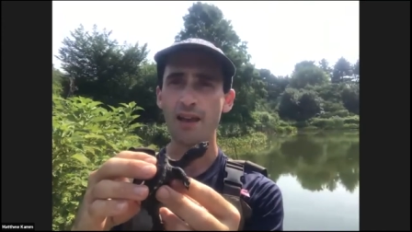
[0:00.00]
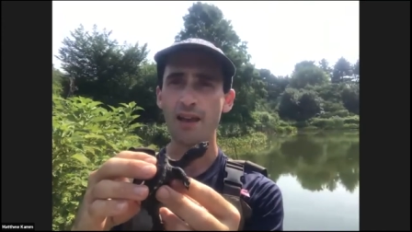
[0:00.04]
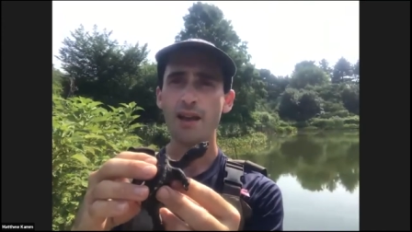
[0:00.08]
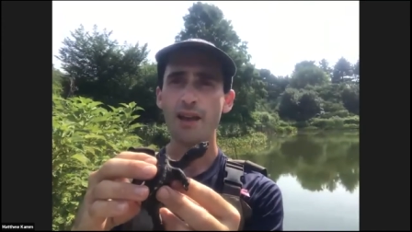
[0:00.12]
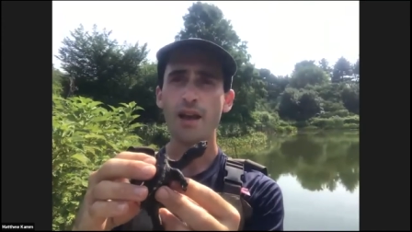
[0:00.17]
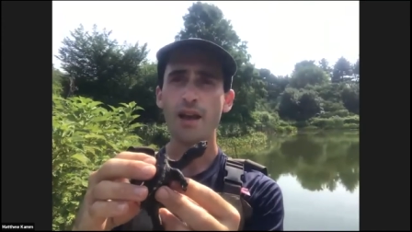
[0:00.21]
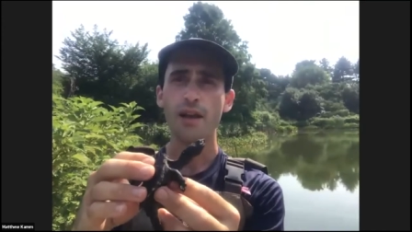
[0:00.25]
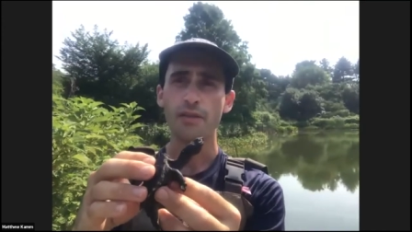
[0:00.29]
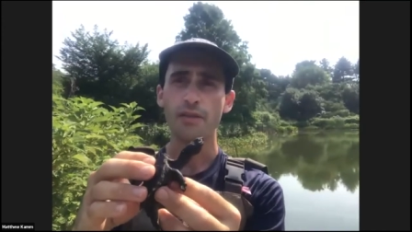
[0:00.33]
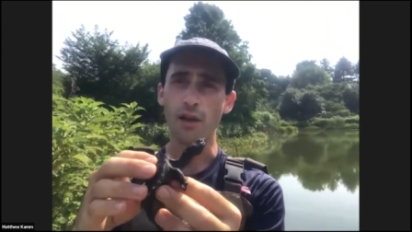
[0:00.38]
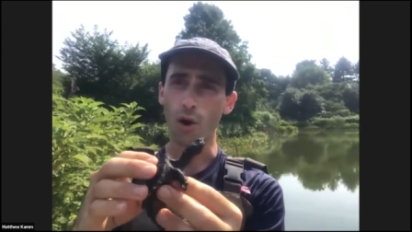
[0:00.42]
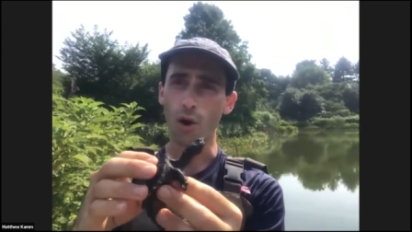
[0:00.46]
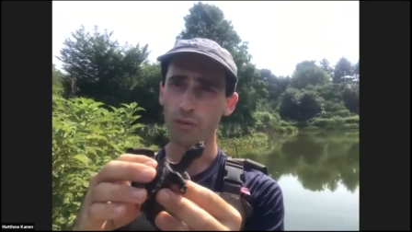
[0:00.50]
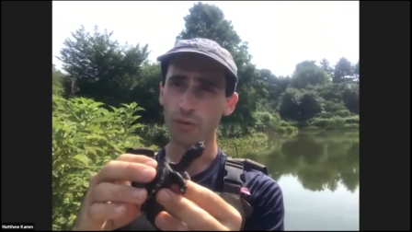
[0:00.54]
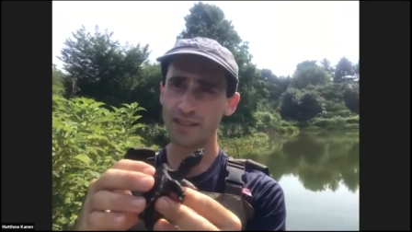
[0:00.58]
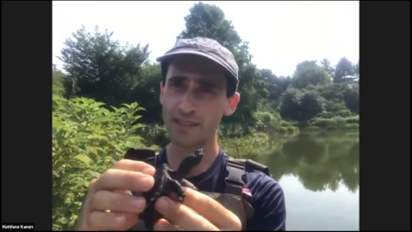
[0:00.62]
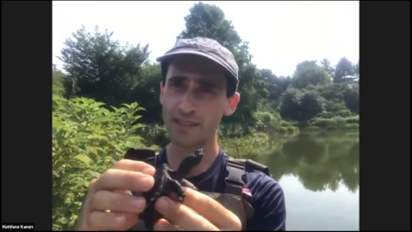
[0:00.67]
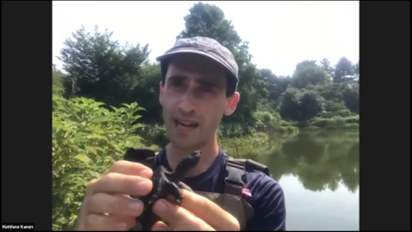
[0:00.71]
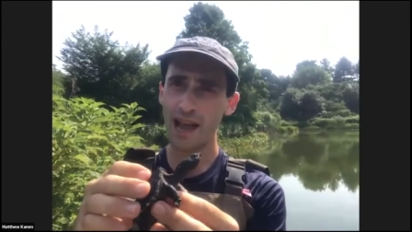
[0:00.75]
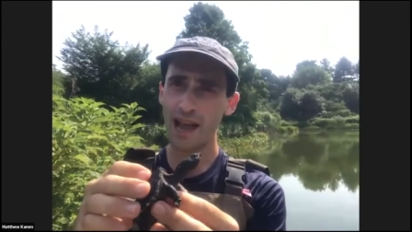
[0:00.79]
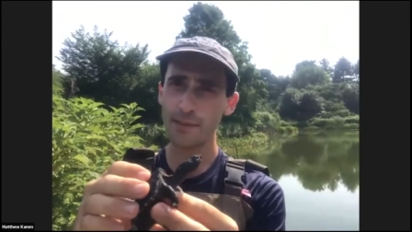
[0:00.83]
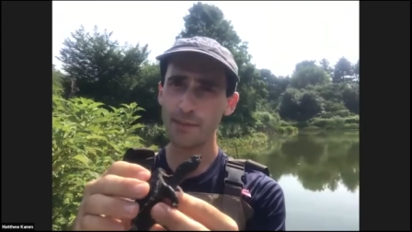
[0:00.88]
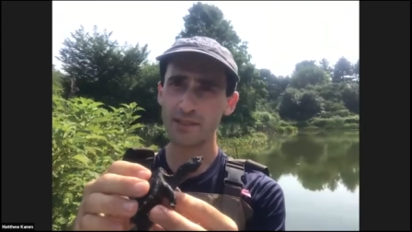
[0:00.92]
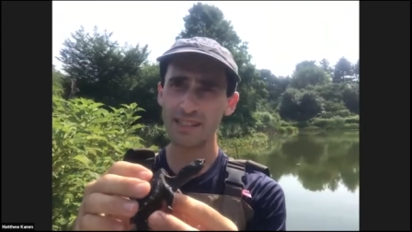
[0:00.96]
The only time
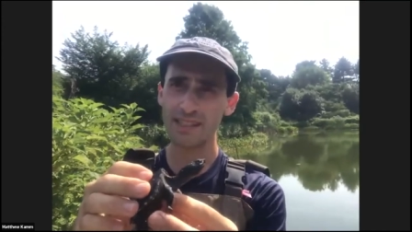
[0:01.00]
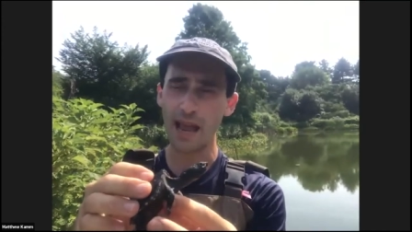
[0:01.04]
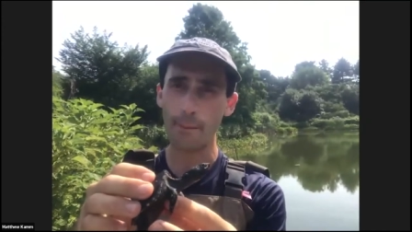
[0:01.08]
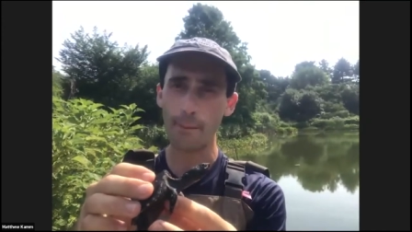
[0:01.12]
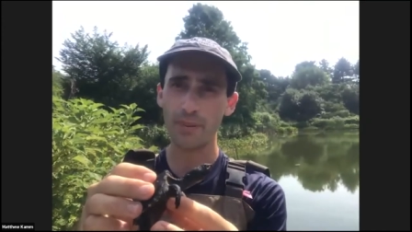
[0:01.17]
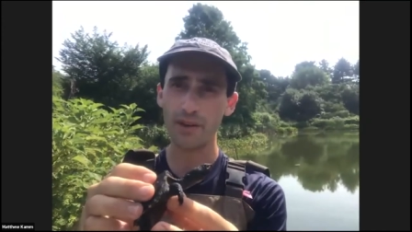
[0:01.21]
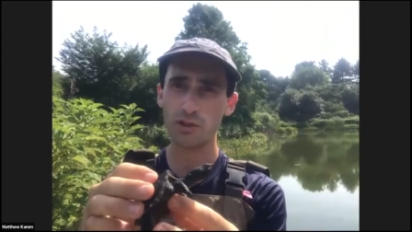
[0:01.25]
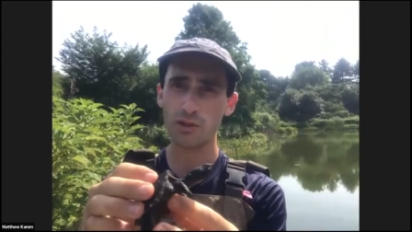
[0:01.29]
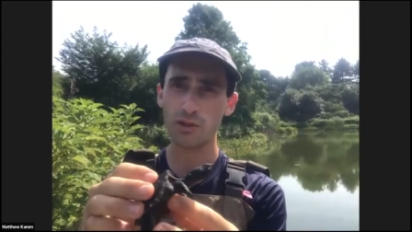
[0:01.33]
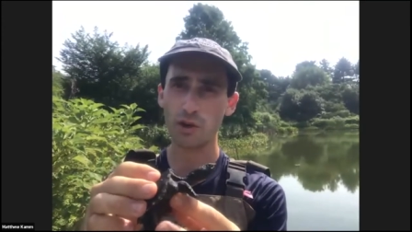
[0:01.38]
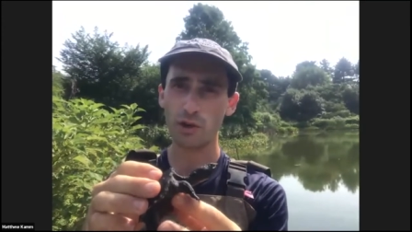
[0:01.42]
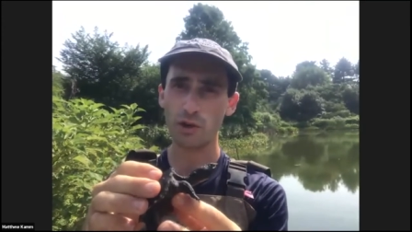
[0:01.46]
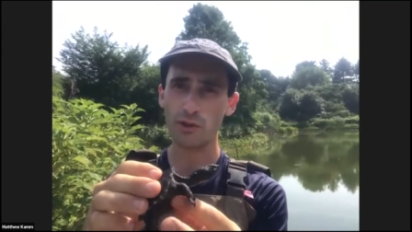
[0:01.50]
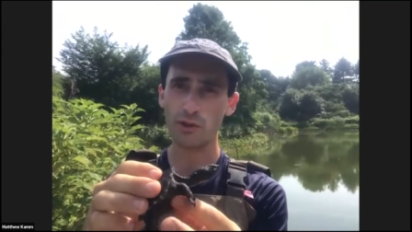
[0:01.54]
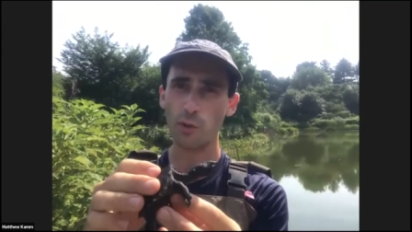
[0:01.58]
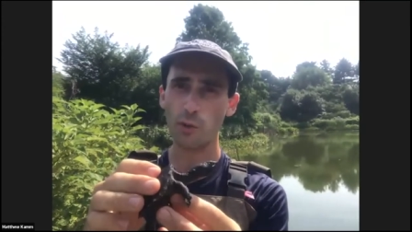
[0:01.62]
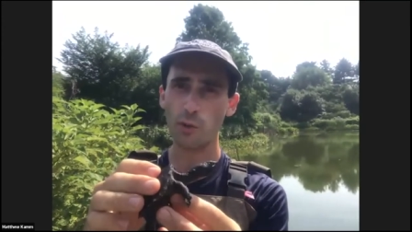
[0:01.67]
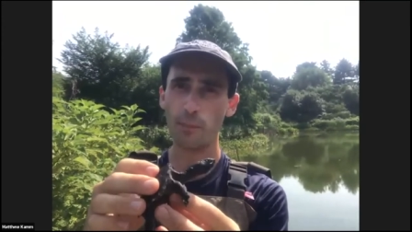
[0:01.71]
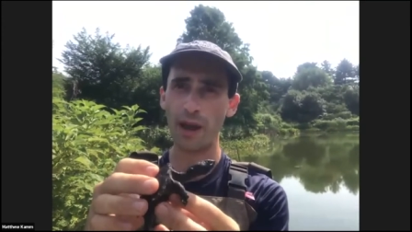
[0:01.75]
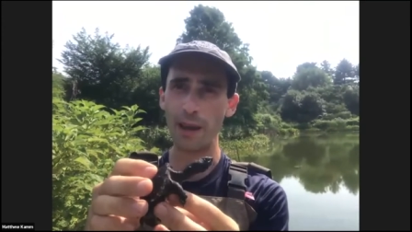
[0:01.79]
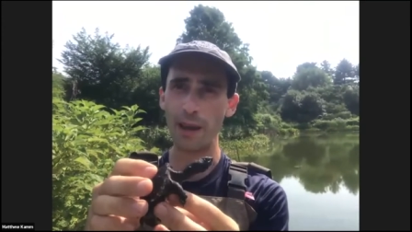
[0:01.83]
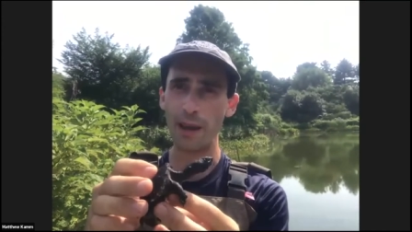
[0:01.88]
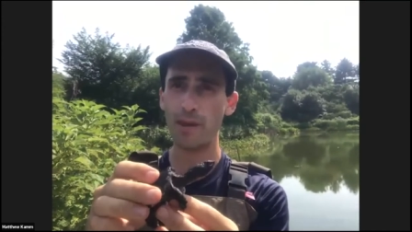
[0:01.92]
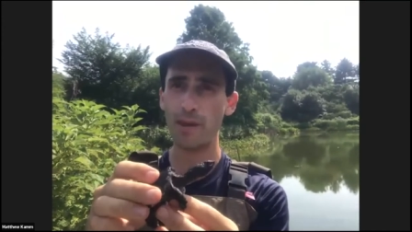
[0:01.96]
snapping turtles will bite
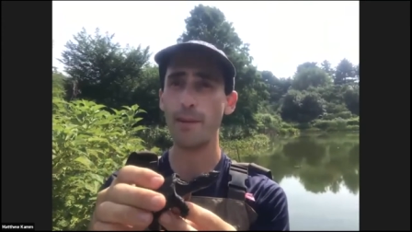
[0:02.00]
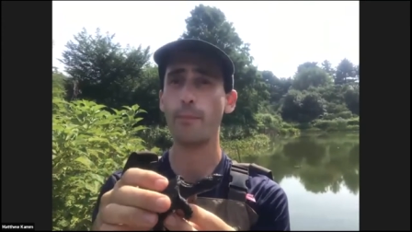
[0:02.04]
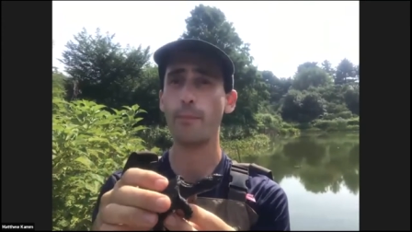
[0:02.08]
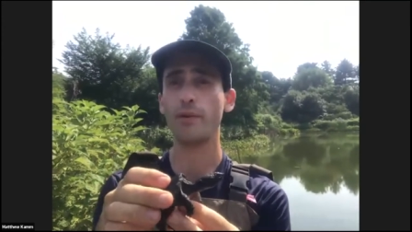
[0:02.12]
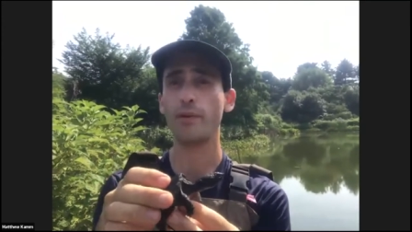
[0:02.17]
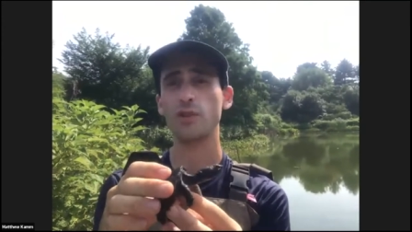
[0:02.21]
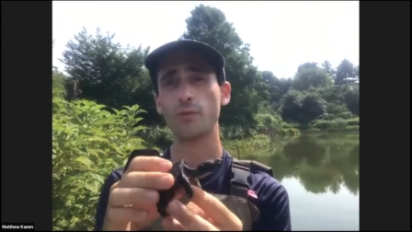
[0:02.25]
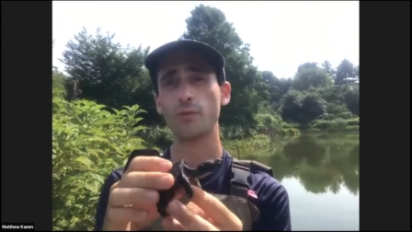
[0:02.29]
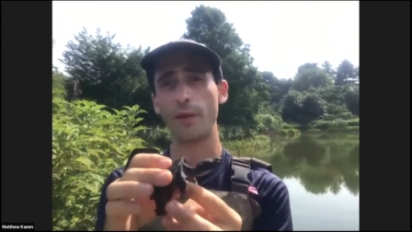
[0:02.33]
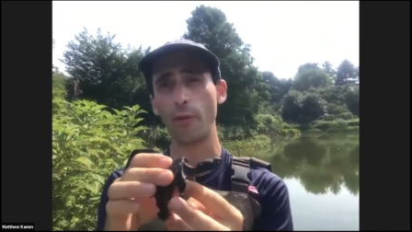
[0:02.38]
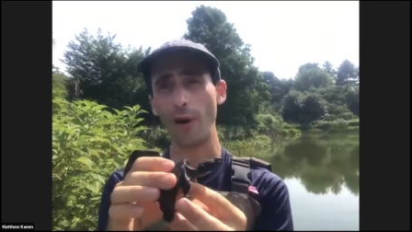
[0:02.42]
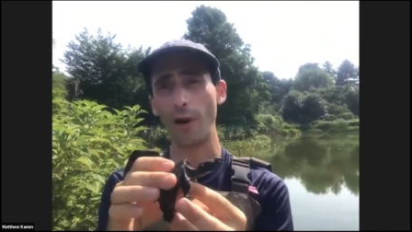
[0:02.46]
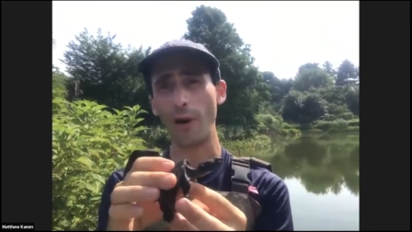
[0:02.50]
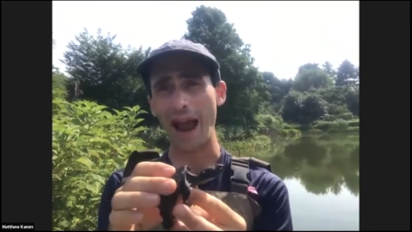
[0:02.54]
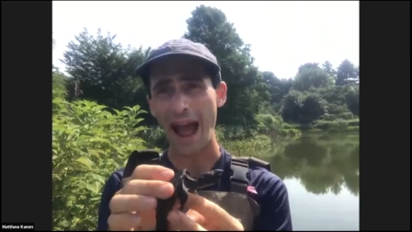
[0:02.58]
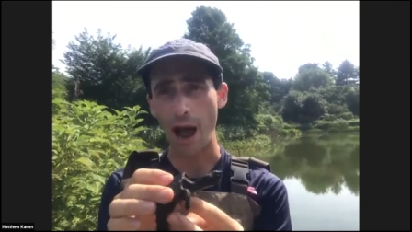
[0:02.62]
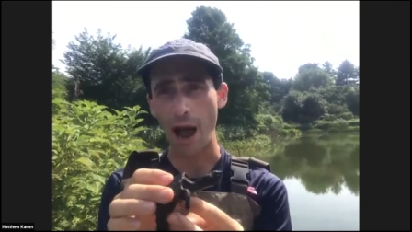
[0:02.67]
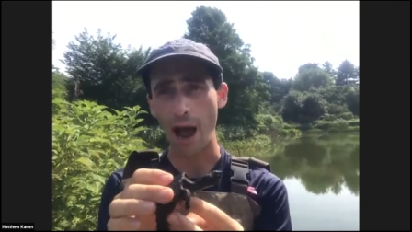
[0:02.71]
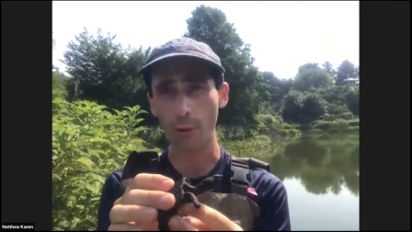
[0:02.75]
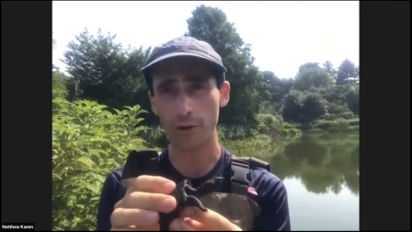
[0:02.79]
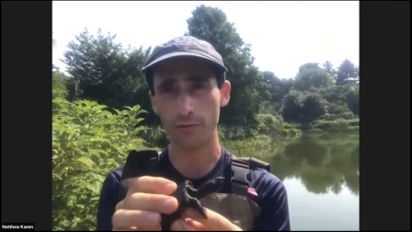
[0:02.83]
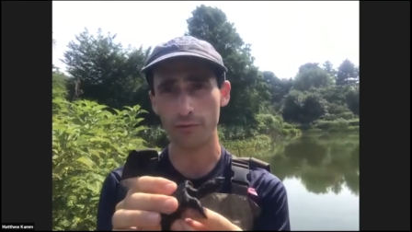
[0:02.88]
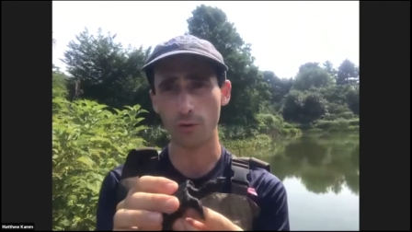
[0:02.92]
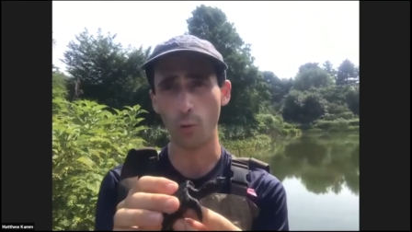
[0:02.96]
people is when they're out
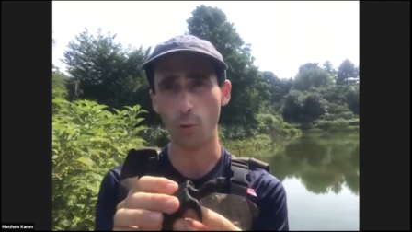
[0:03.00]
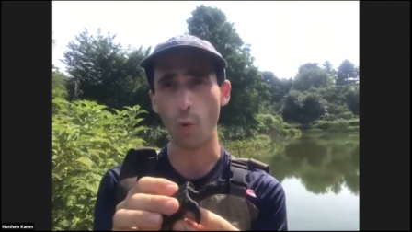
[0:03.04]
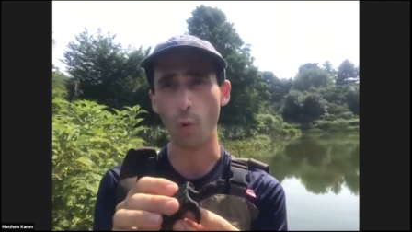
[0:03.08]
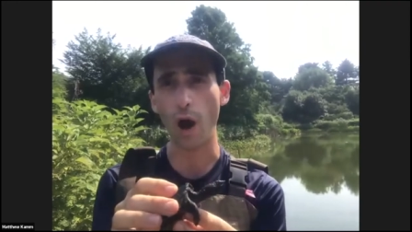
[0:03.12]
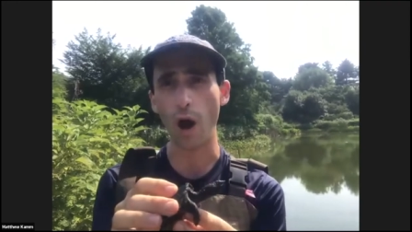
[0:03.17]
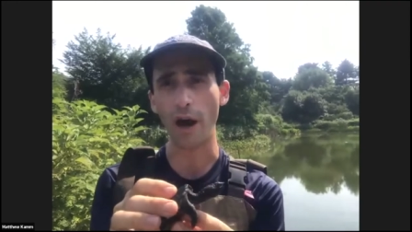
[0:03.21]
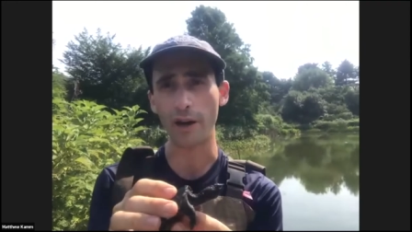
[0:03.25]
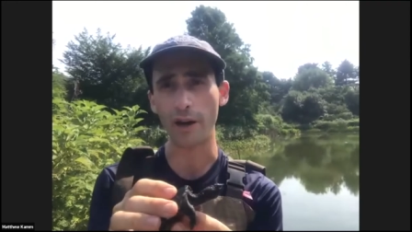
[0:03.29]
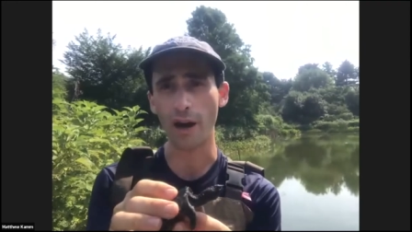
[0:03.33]
of the water.